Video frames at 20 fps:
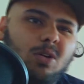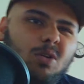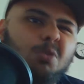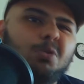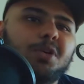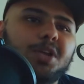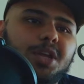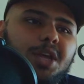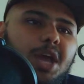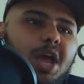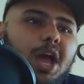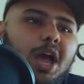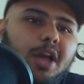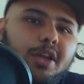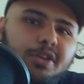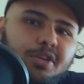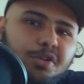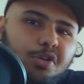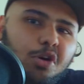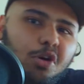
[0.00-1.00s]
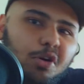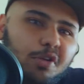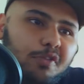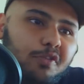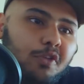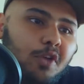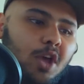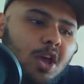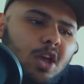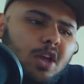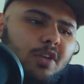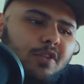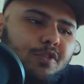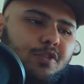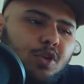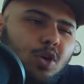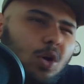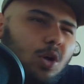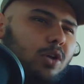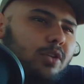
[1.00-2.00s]
oh yeah, if
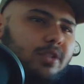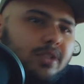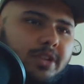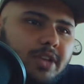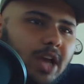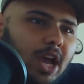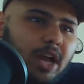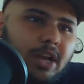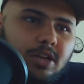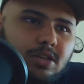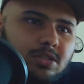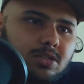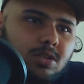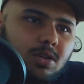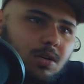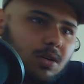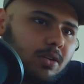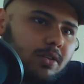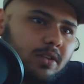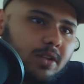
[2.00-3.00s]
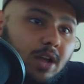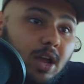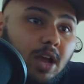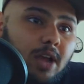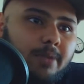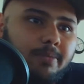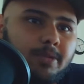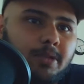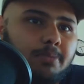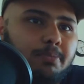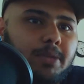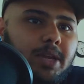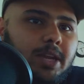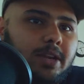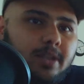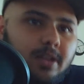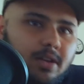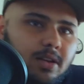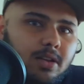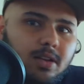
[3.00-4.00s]
you're the dinosaur then I'm the
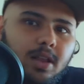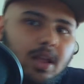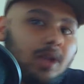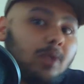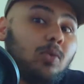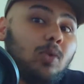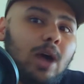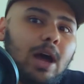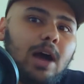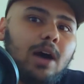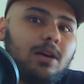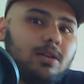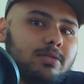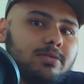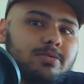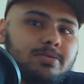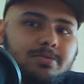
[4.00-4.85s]
meteor, like wow,